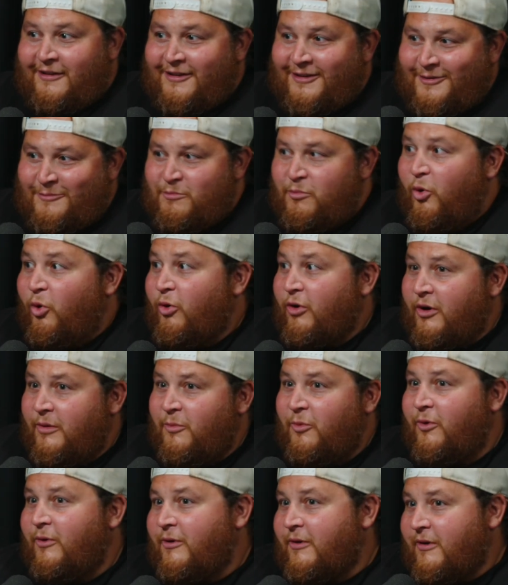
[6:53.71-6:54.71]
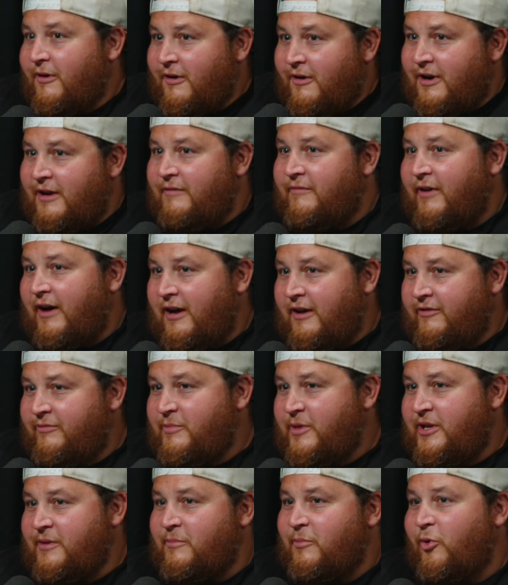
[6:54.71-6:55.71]
more and more
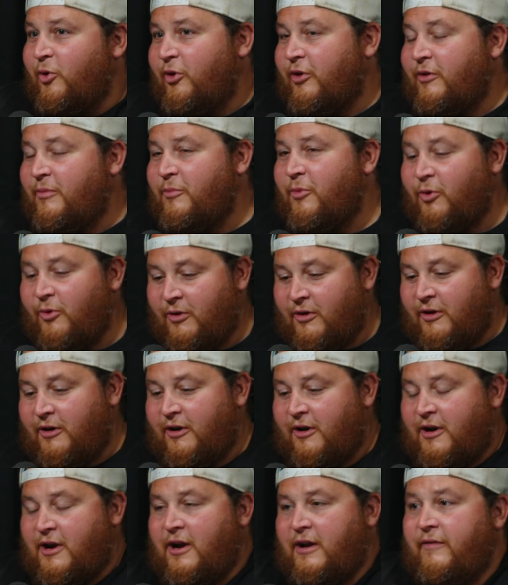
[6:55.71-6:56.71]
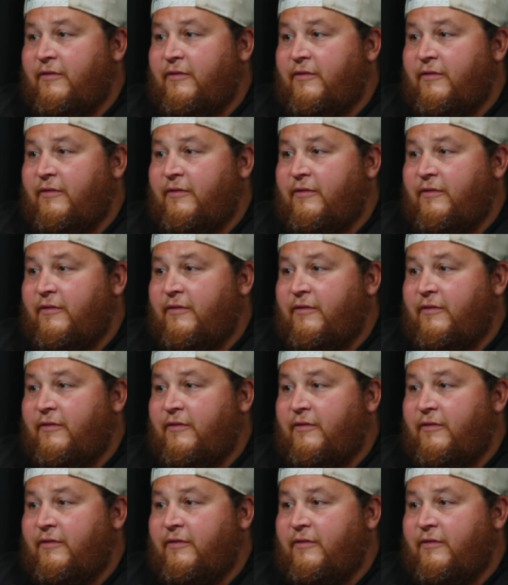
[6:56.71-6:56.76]
involvement, more and more kind of